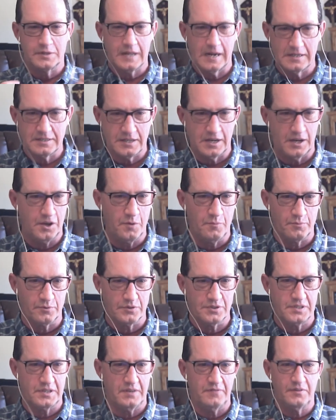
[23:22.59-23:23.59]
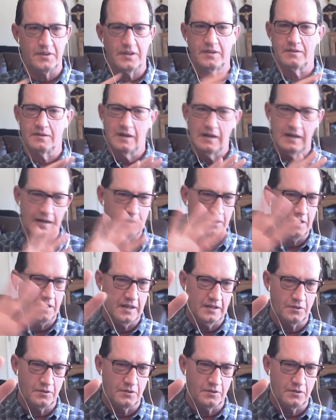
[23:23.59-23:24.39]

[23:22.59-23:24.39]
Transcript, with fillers: but that's how you perceived it, mm-hmm.